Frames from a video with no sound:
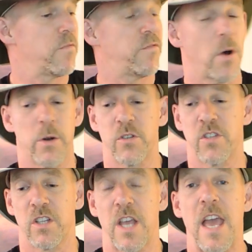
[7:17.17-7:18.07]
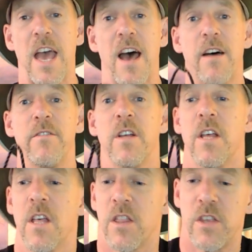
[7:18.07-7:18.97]
photos that they have.
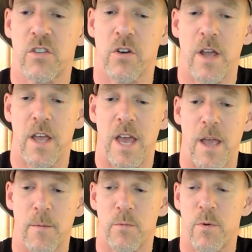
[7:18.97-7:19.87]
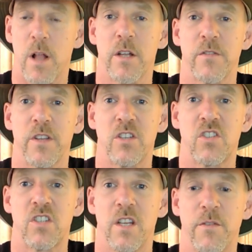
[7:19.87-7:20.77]
These are a relatively
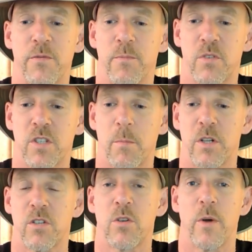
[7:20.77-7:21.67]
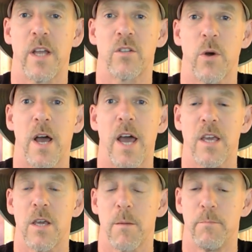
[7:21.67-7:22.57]
stiff, similar to a
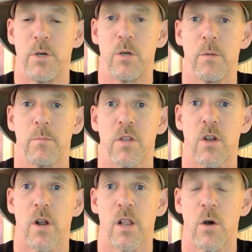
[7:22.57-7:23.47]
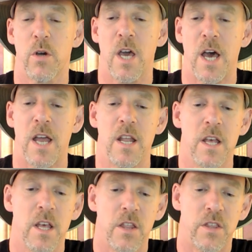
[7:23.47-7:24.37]
hiking boot. They're a low cut.
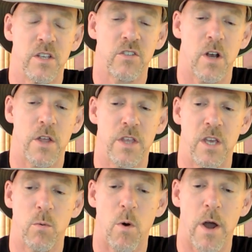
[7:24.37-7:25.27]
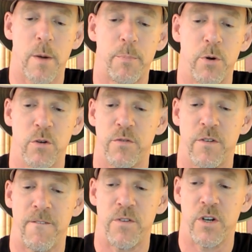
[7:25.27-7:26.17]
These are the
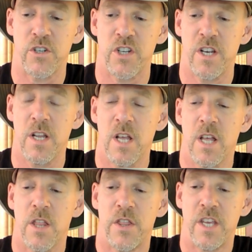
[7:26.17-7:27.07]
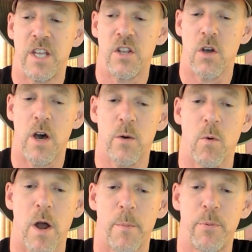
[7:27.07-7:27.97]
waterproof version. The
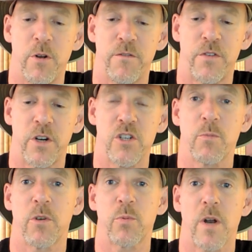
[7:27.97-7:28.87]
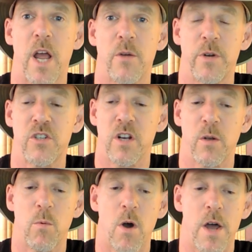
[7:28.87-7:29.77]
non-waterproof version was what I originally
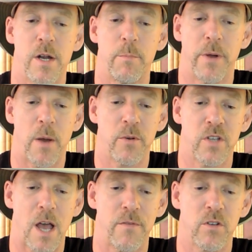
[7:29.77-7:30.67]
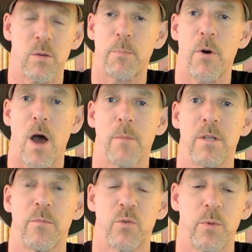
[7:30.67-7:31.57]
wanted, but I was having some
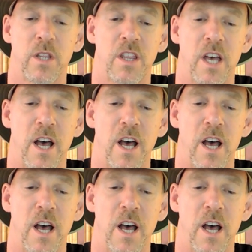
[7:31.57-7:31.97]
problems with